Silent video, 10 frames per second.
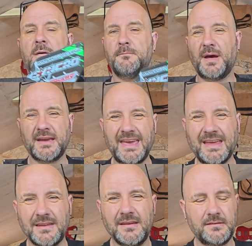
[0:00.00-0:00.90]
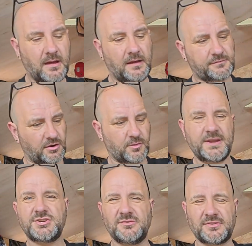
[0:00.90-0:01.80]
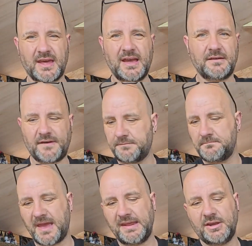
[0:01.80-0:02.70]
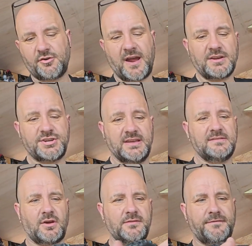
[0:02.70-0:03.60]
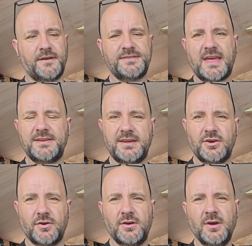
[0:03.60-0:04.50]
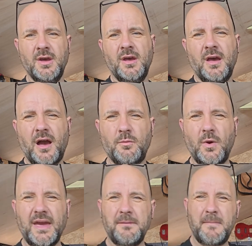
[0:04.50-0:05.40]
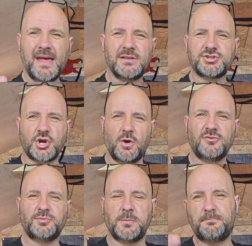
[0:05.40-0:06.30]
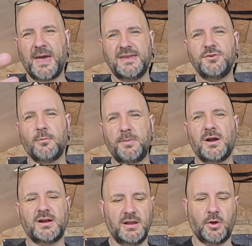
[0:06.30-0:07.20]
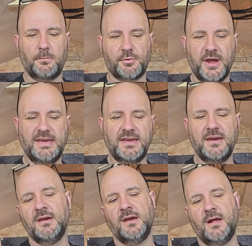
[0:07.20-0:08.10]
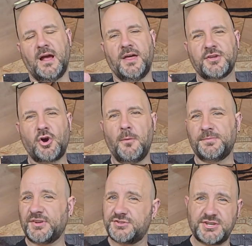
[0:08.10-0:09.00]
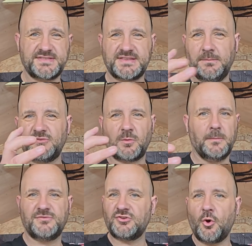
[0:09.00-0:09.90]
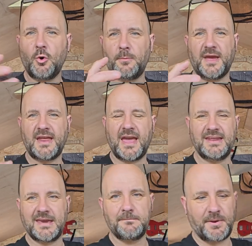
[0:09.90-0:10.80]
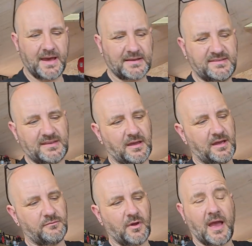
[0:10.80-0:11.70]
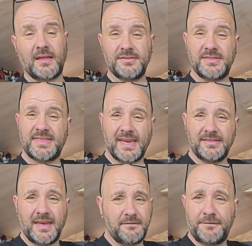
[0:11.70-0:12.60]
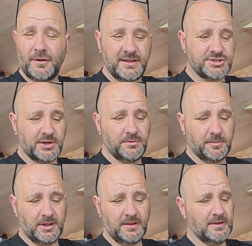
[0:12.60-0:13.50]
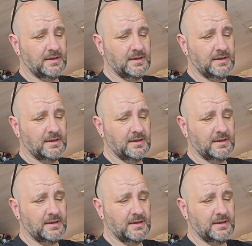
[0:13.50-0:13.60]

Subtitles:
But again, I've got no issues with that. I've had many crashes on the front end of here, and where metal shocks would bend or buckle or break, the composite just seemed to absorb any impacts, and they're fully tunable.